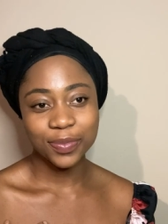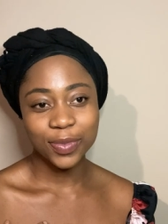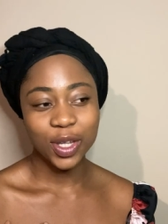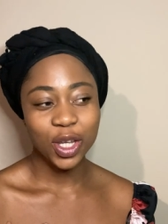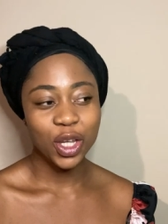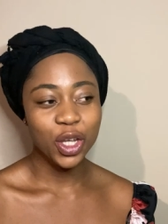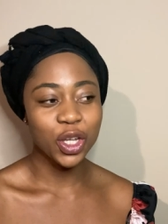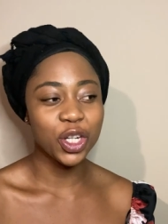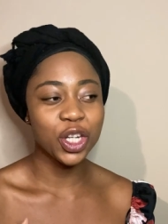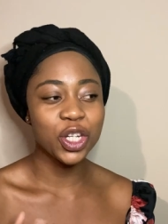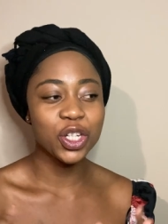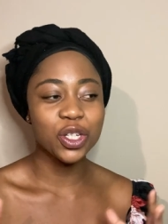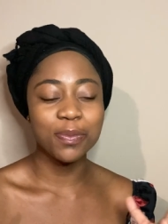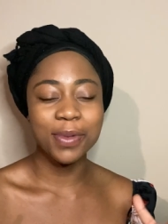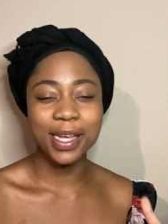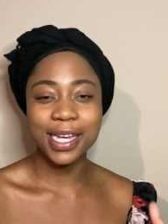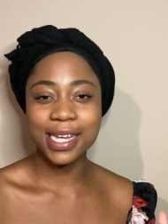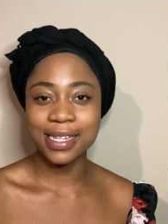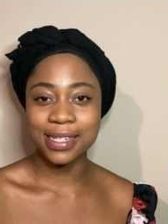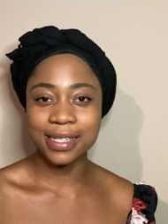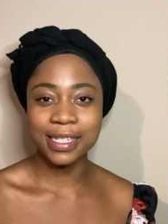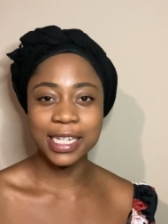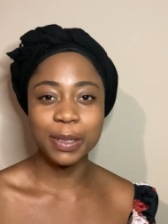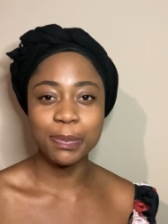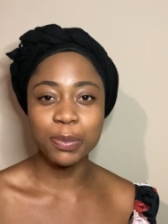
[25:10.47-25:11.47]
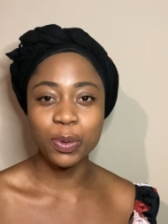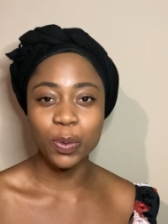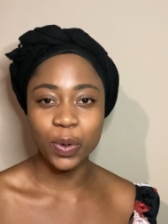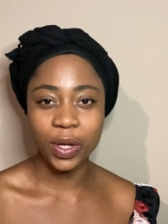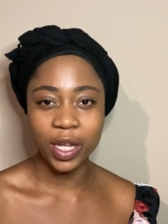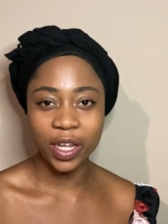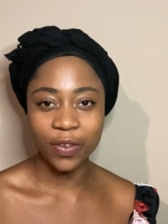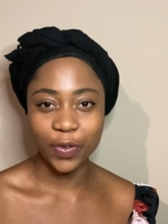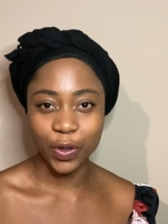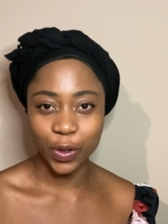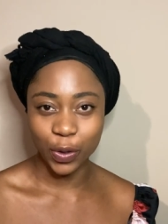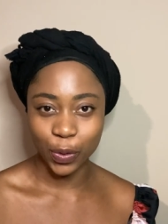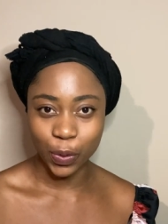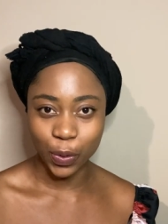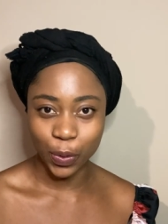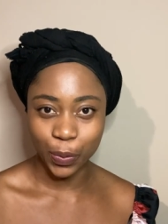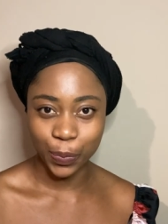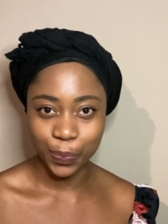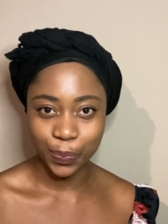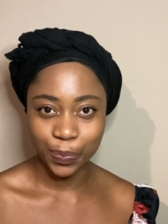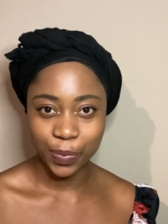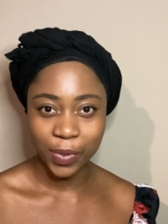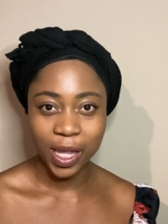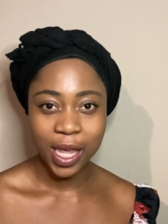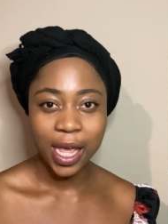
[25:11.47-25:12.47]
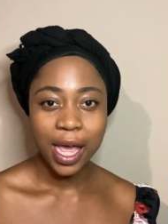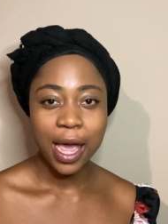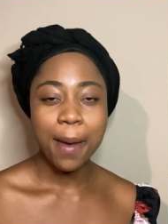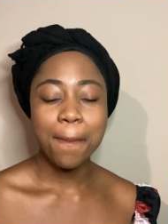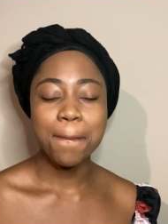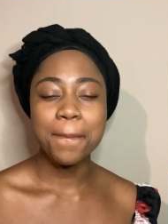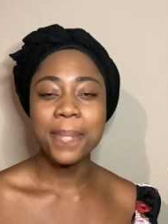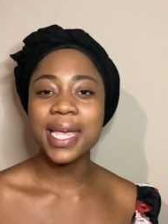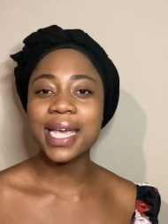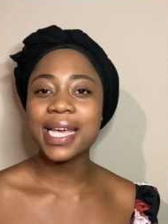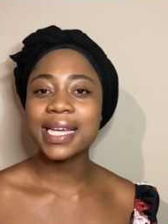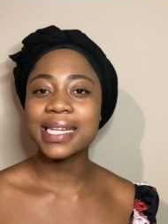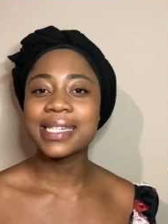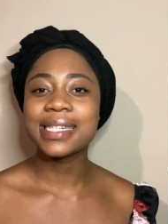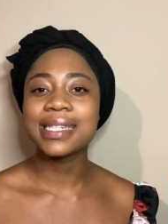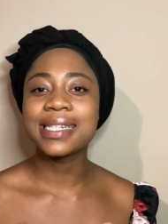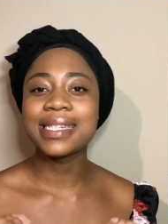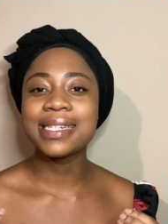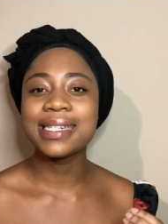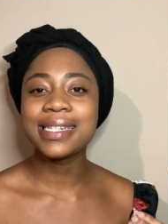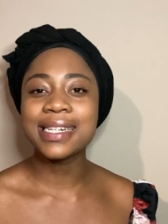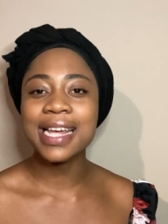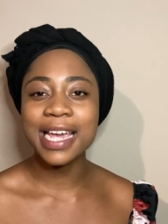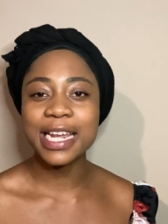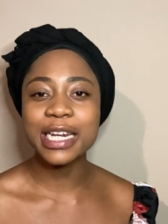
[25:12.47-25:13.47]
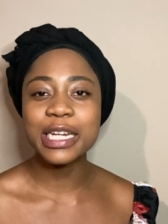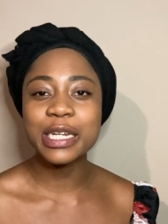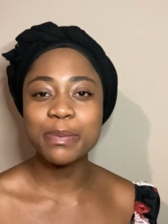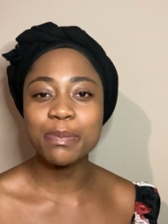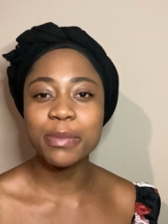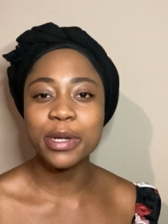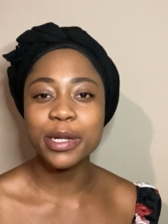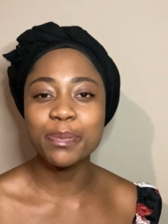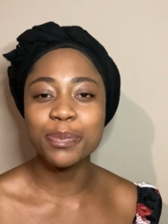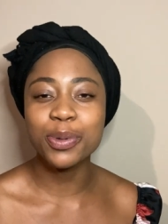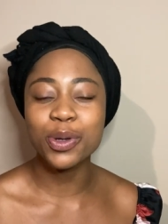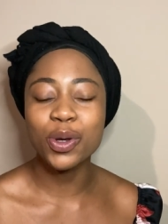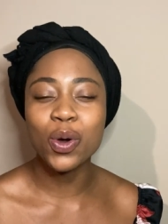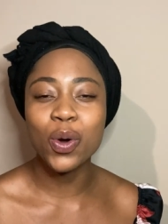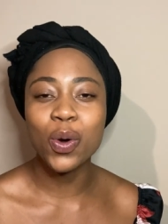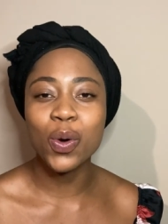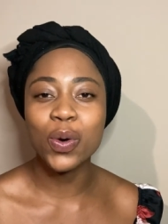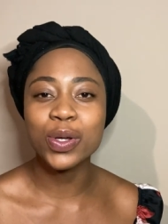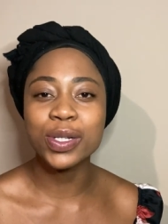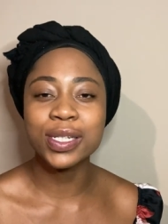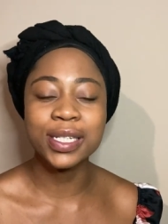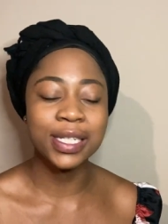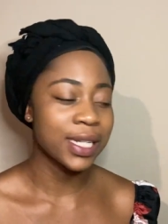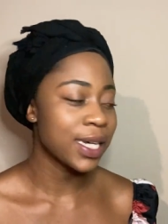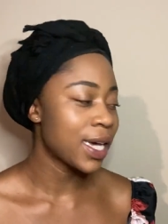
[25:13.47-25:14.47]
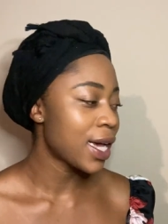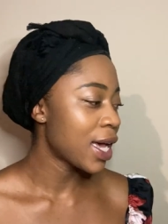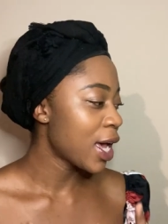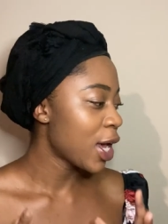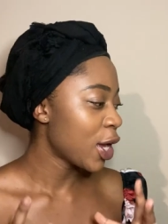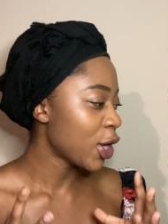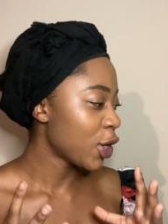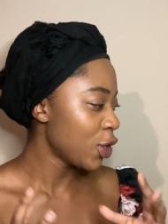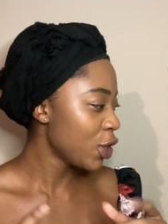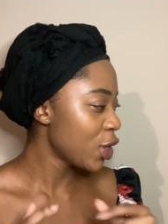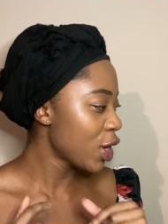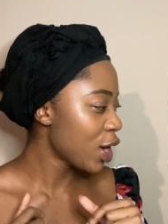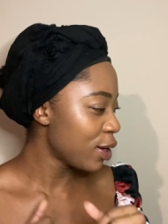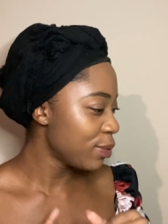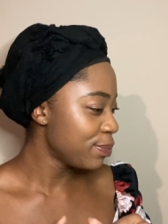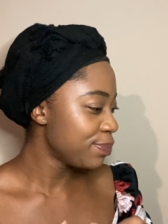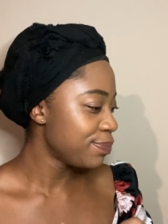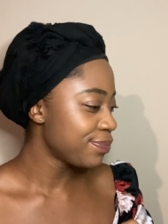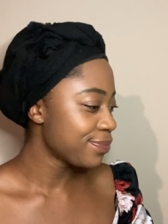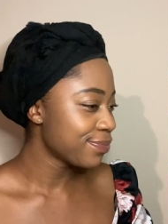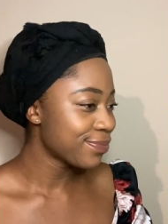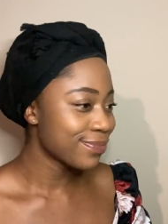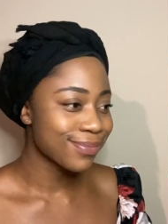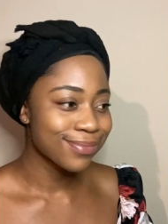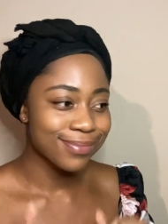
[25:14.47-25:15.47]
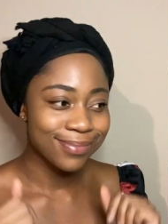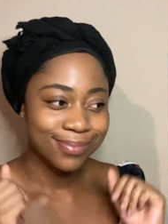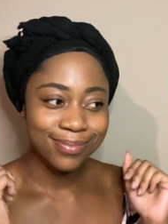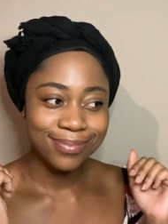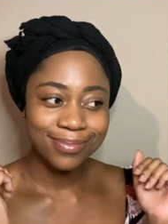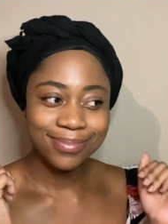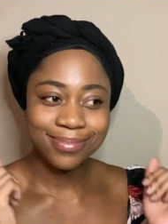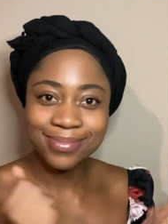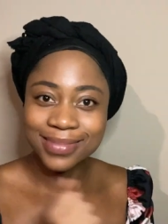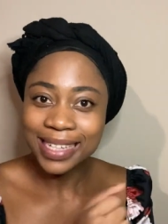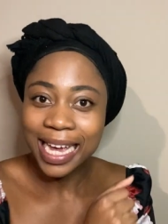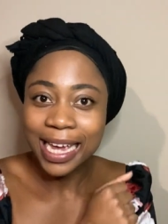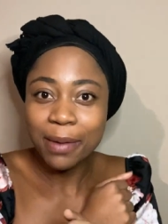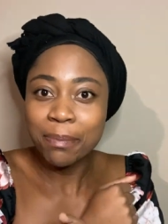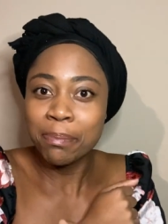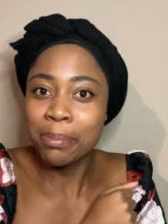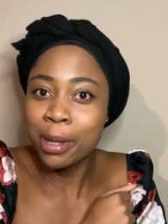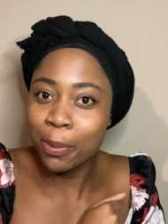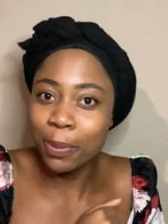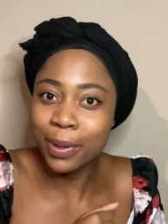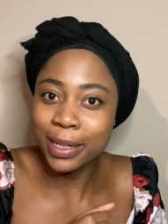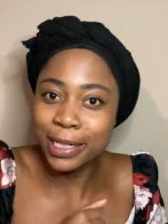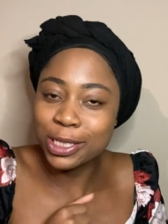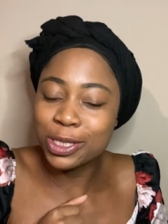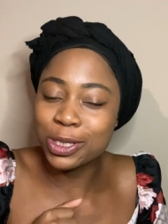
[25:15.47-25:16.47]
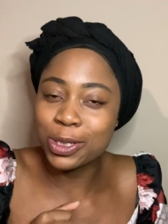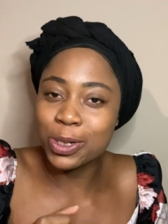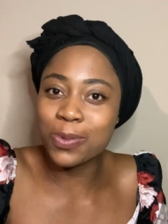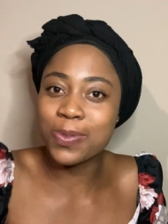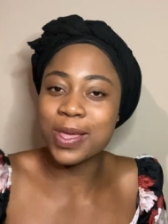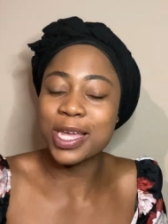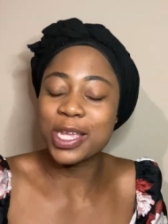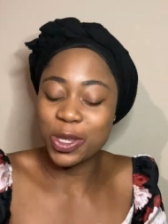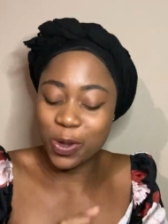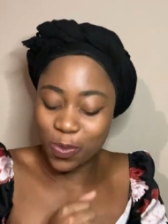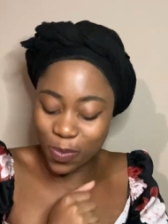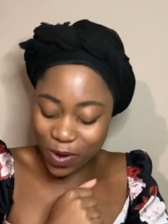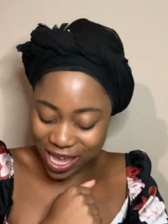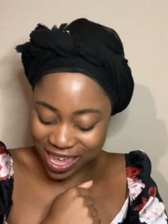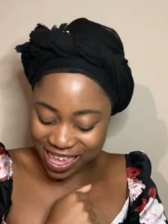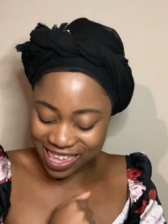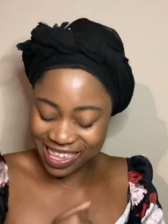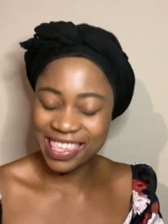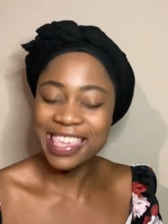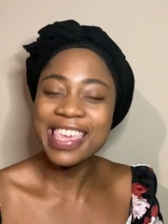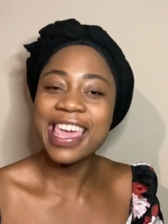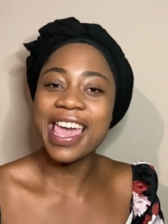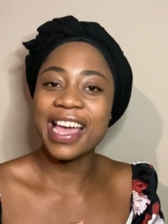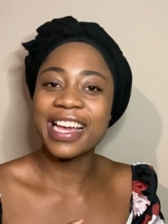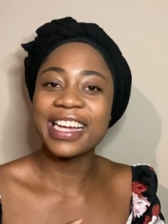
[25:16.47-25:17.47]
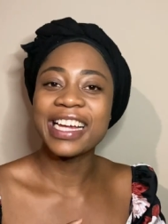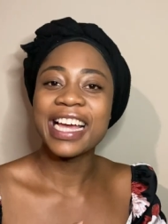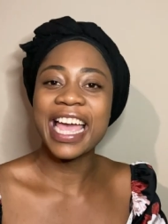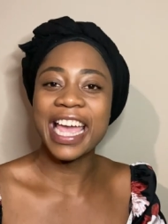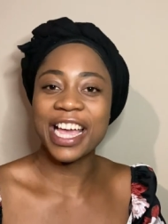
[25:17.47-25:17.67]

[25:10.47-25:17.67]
you need to make a statement wherever you go. Make a statement, because you know people need to know that you were here.